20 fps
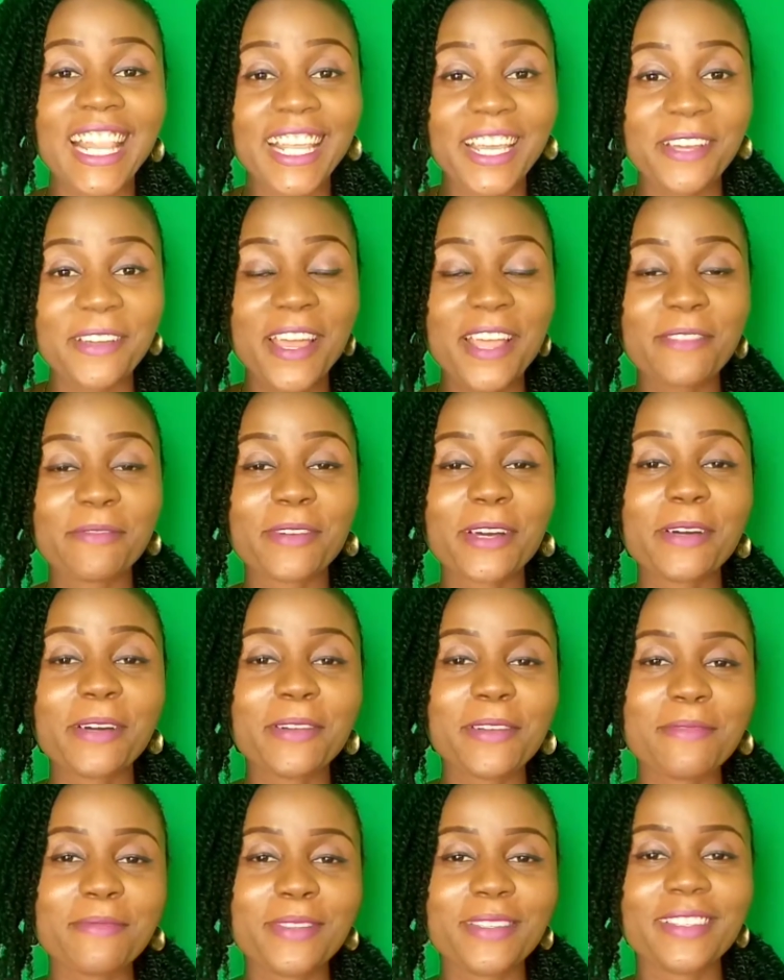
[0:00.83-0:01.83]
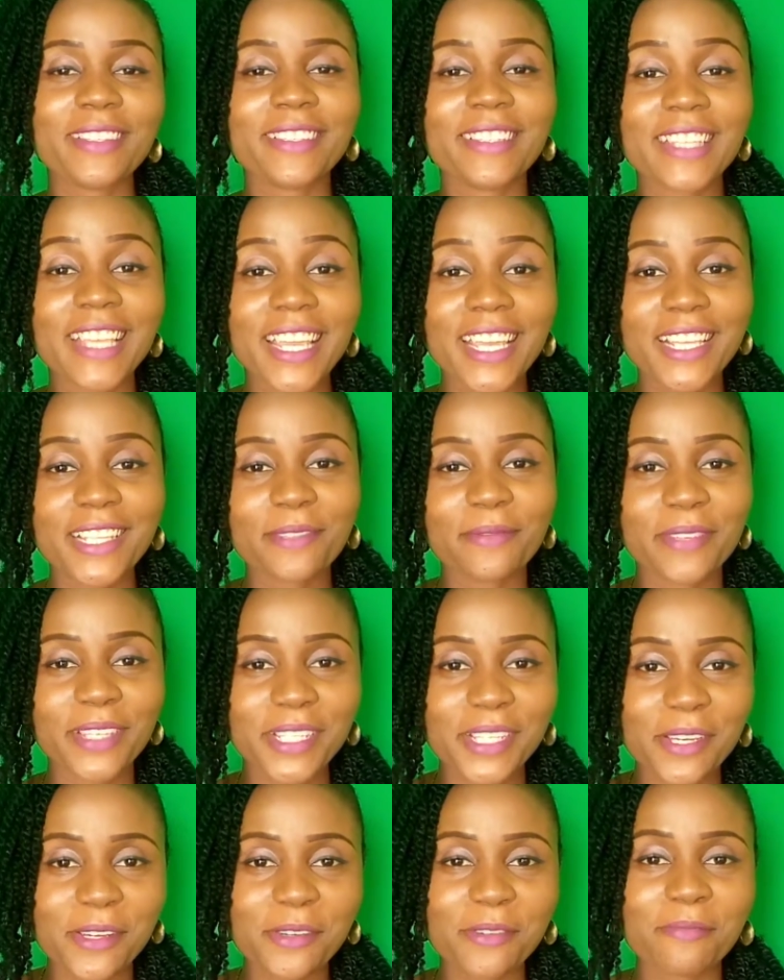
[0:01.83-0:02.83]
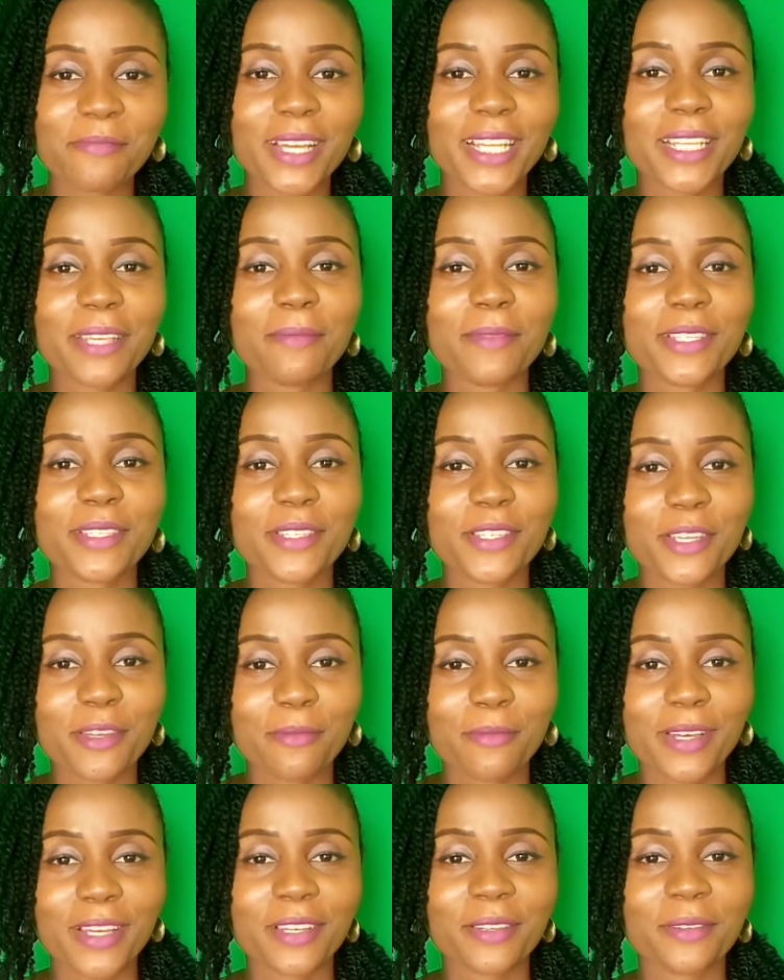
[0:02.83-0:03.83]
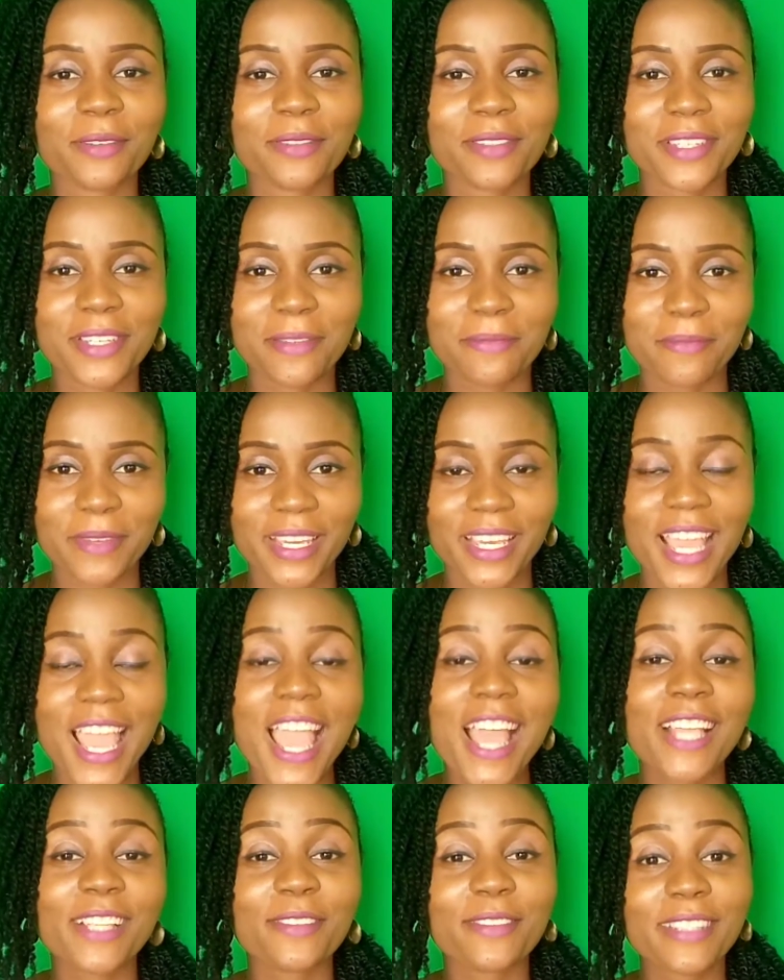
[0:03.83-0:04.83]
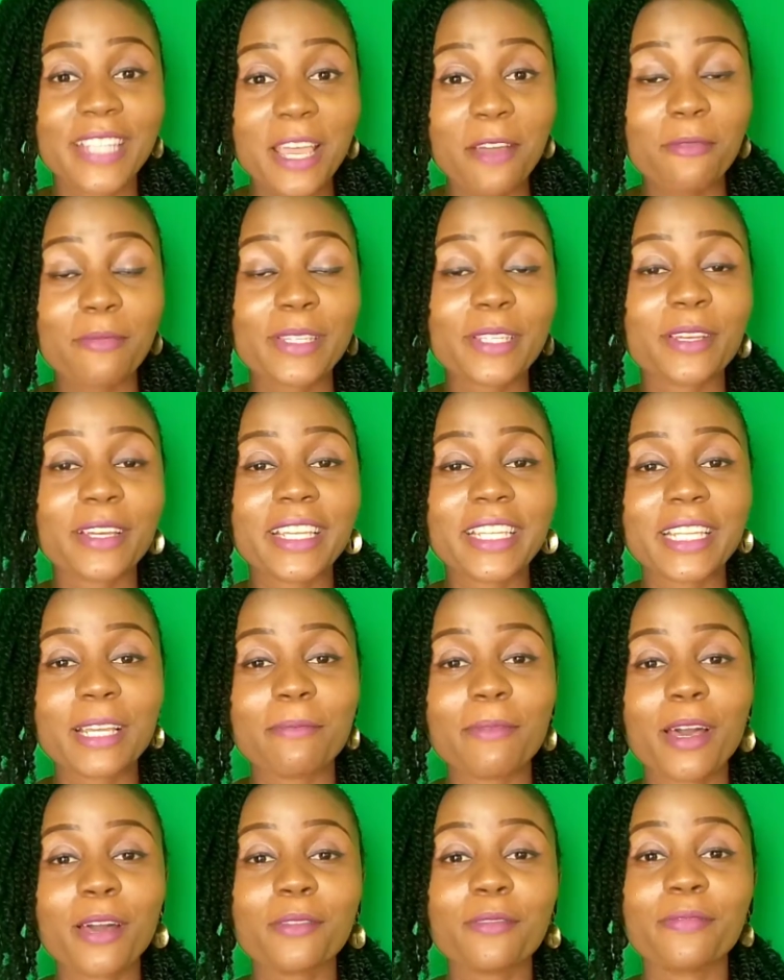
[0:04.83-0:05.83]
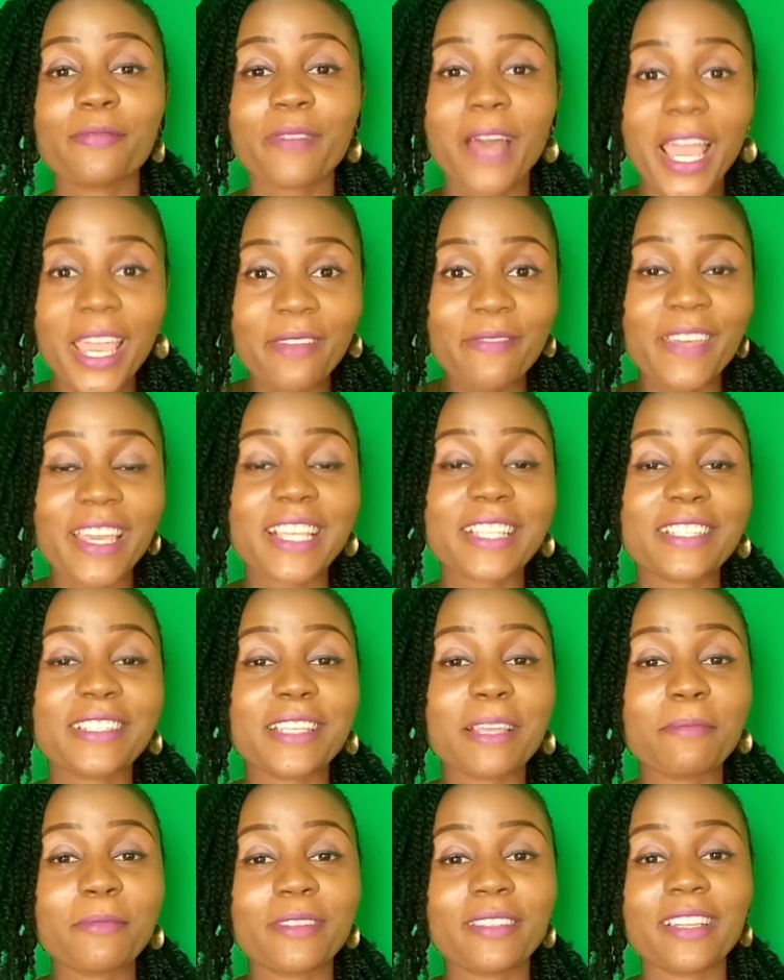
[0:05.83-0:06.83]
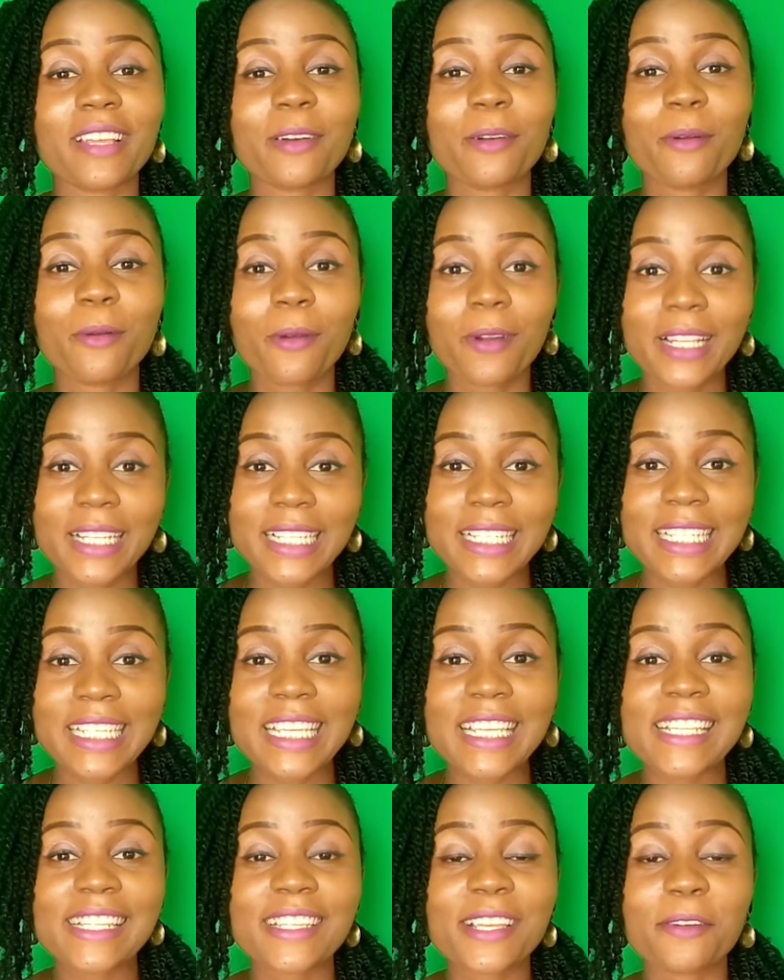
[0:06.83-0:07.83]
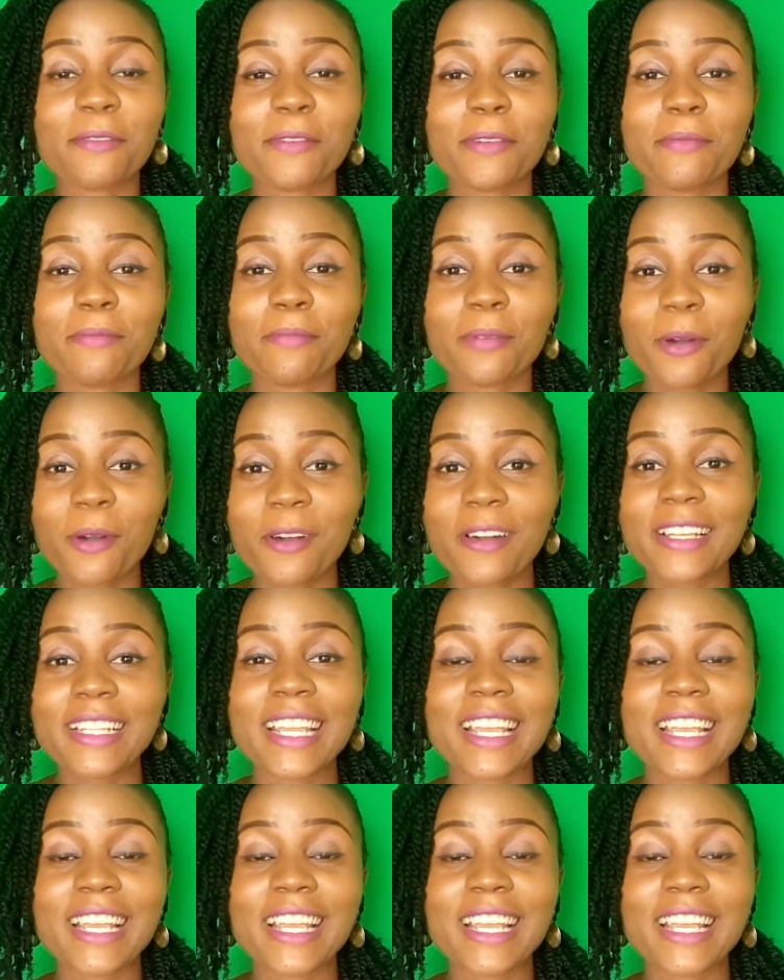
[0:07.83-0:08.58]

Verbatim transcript: Hello and welcome to today's video. My name is Chioma Ojembe. Today we'll be talking about 5 exceptional qualities of a born